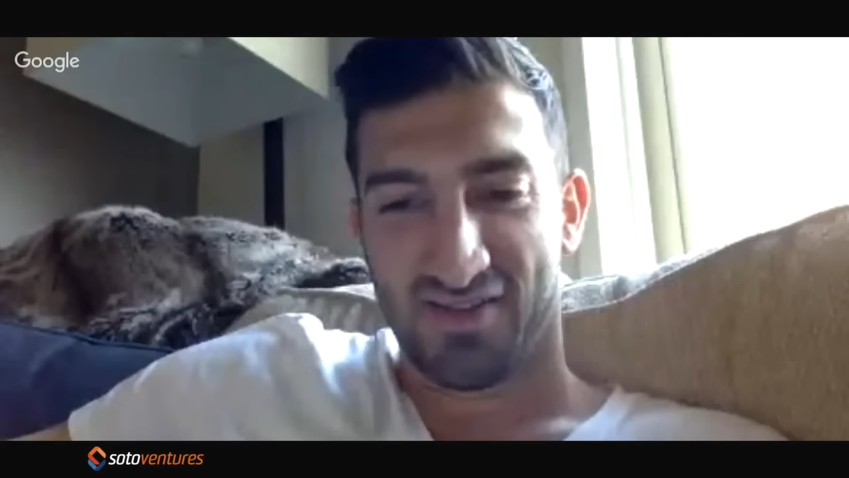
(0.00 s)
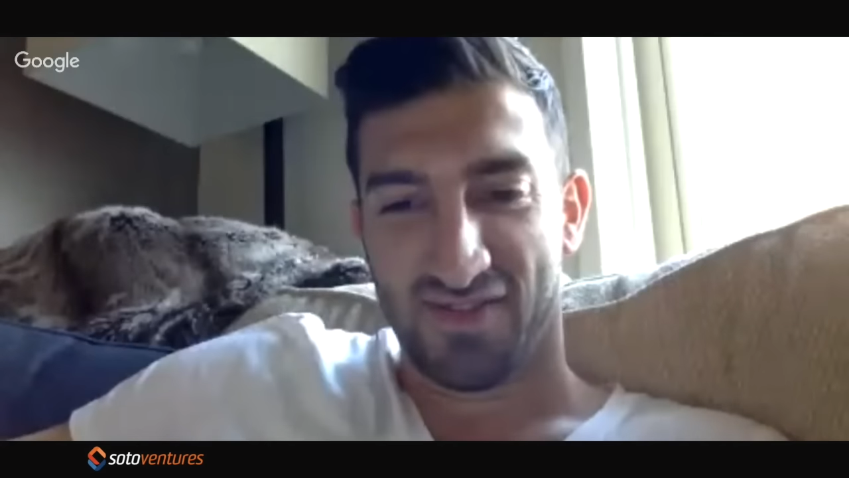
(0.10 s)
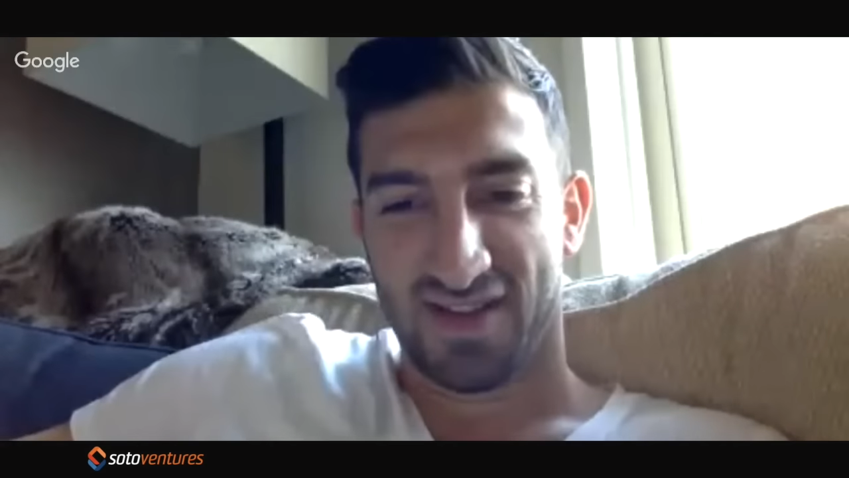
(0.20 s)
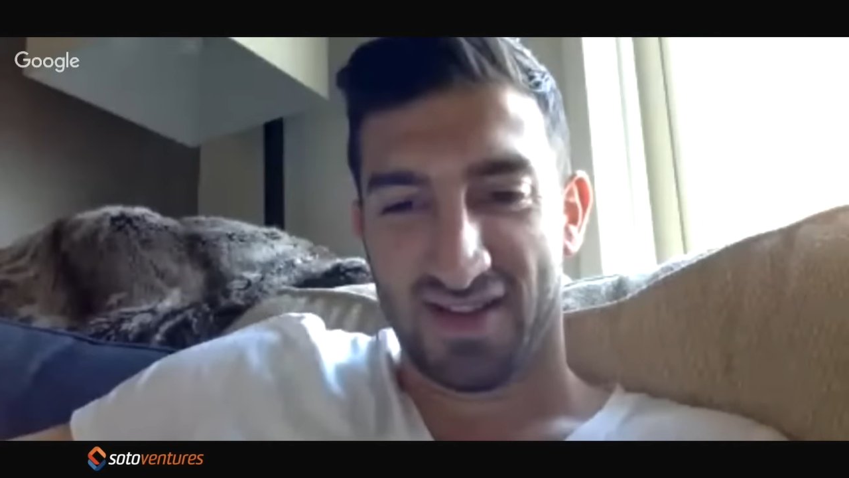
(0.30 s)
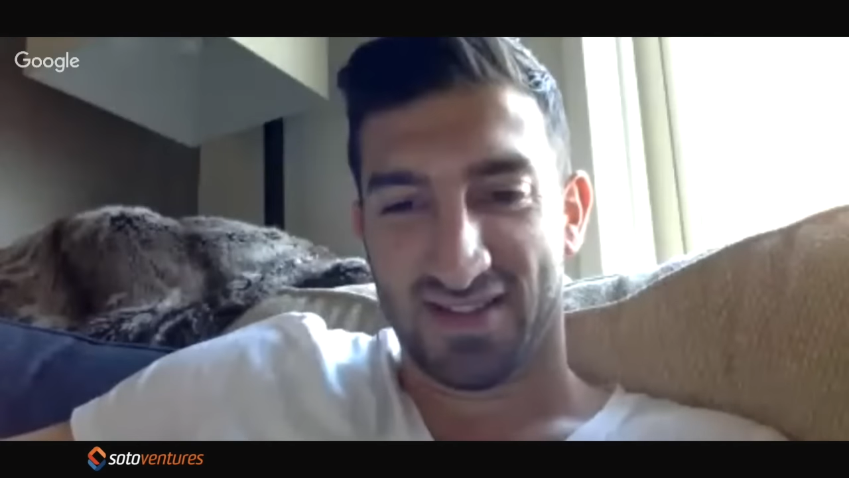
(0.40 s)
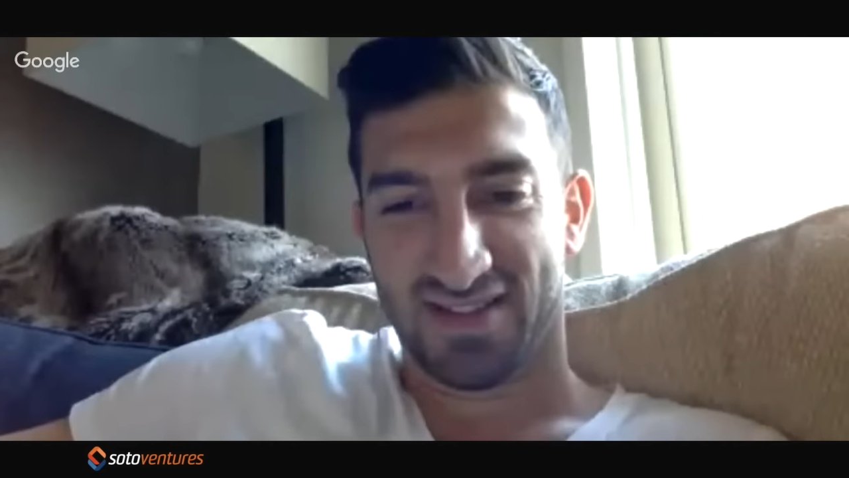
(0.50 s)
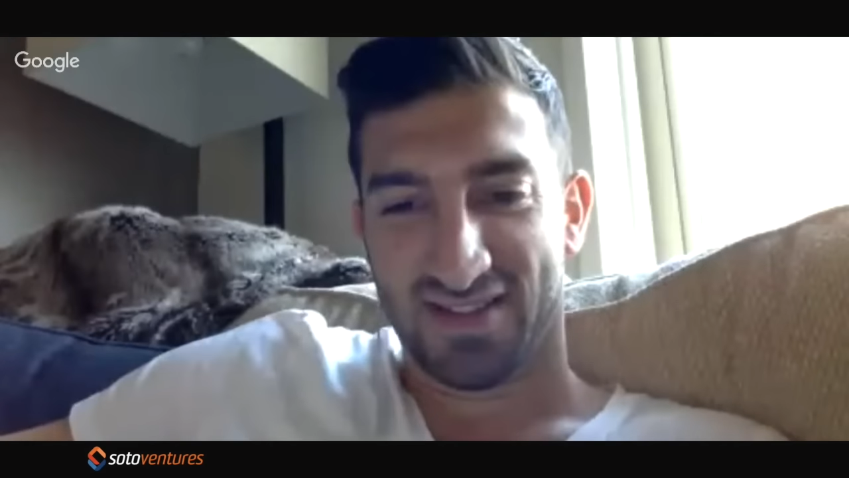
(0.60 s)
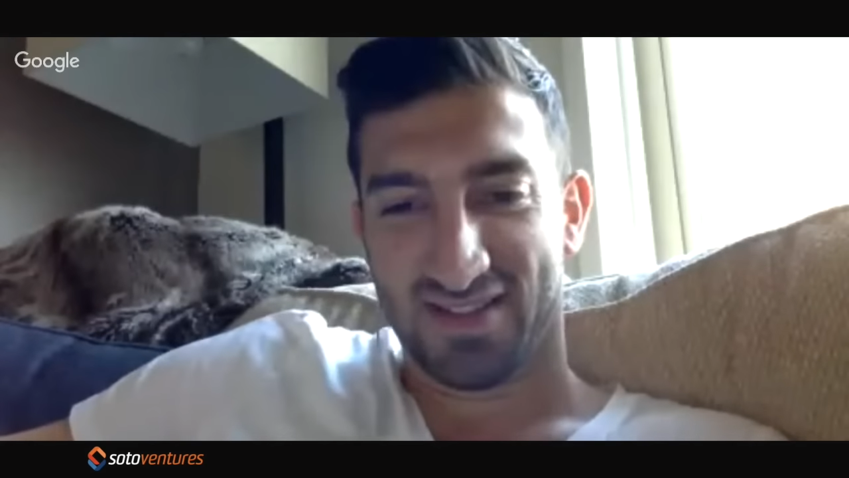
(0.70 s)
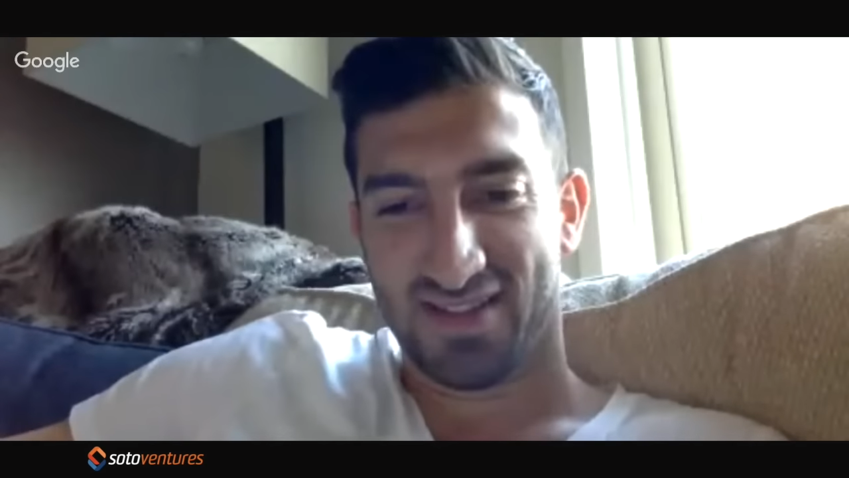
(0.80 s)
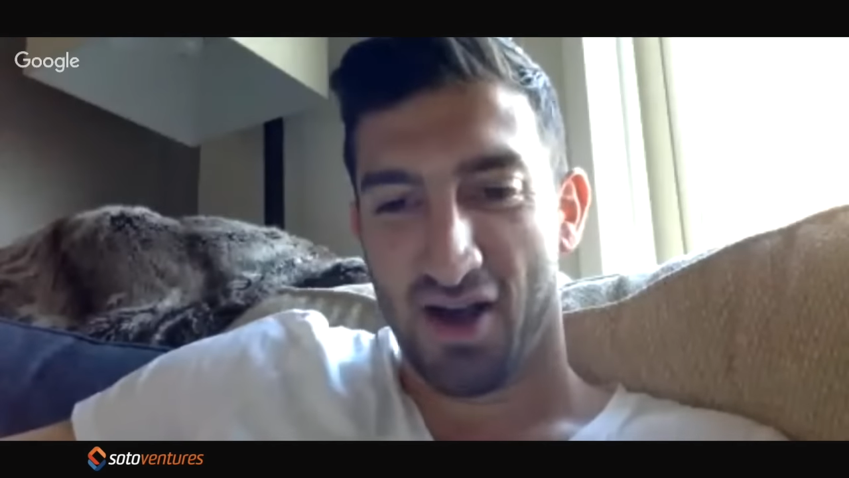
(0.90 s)
events,
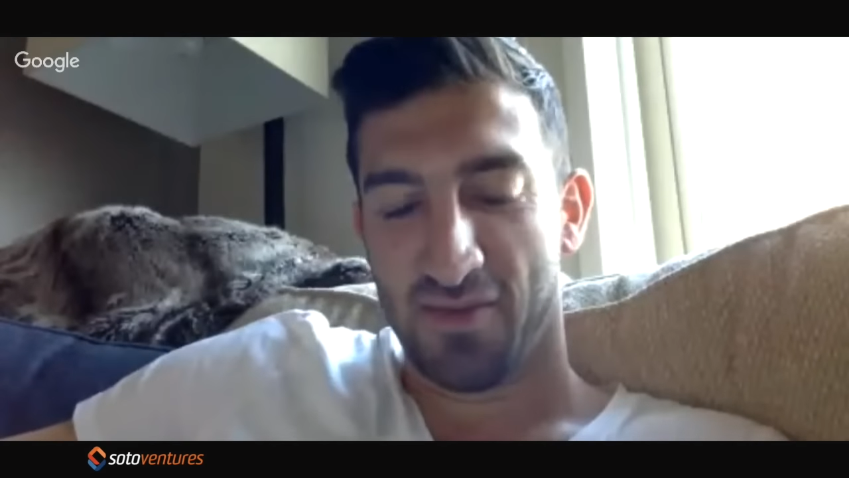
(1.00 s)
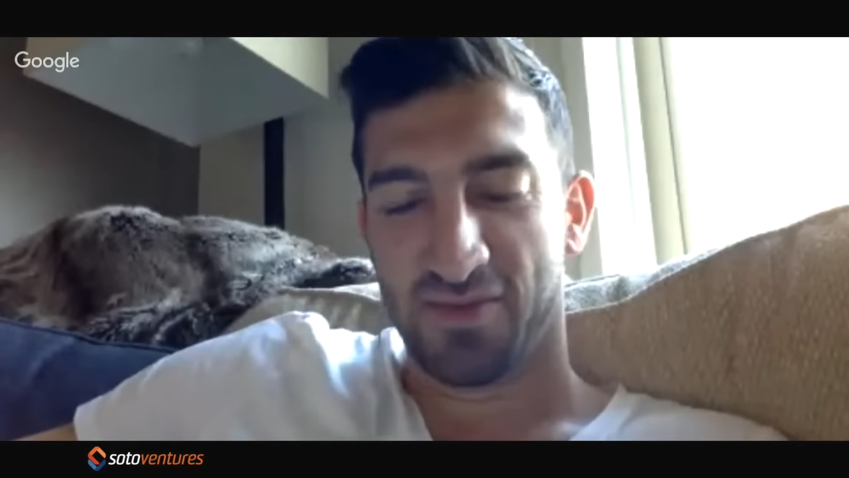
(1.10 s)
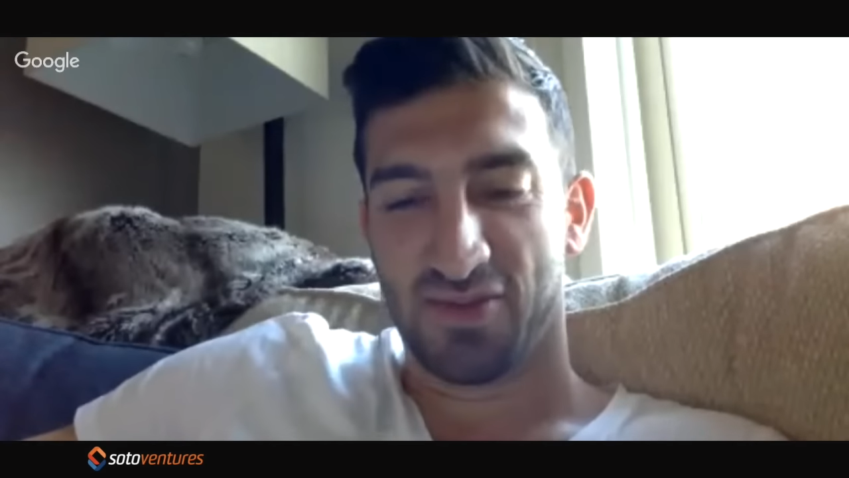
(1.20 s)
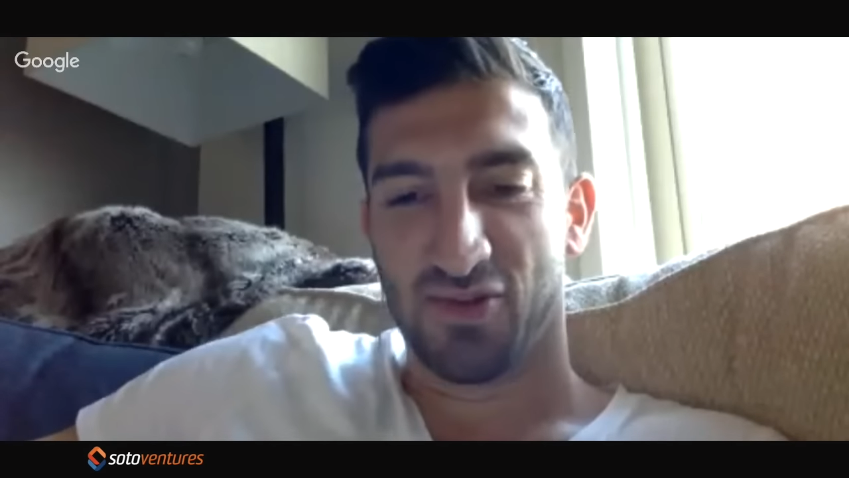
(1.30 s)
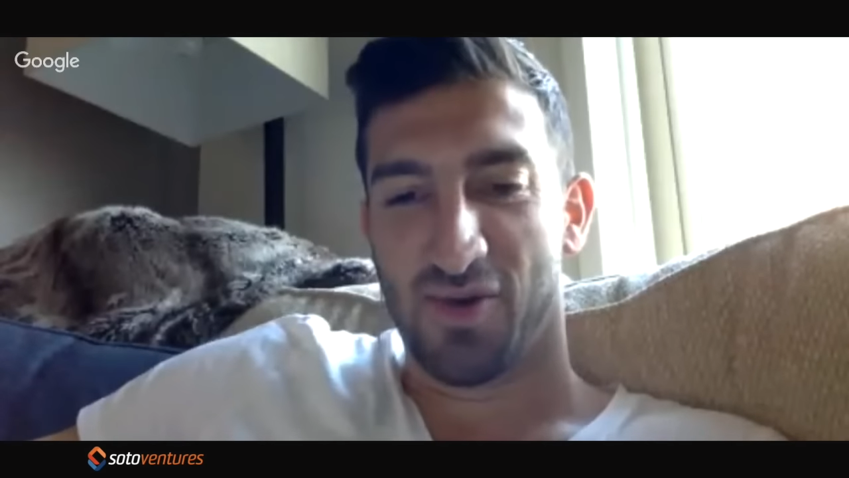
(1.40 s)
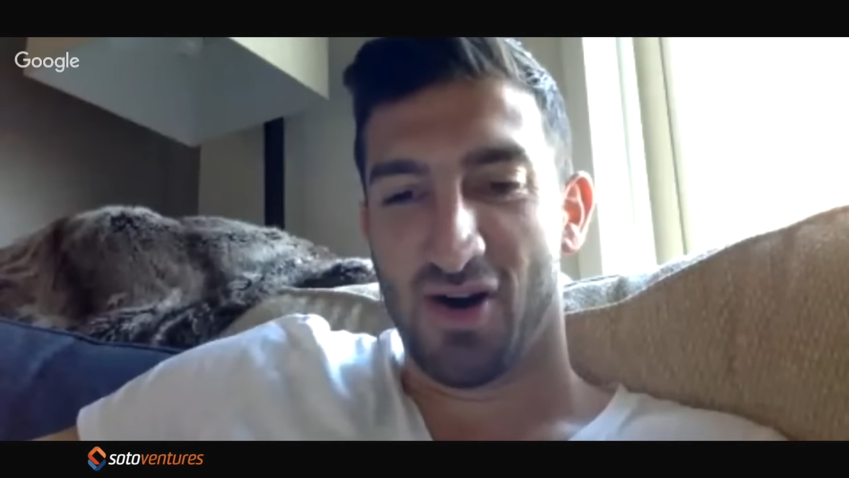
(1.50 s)
come to them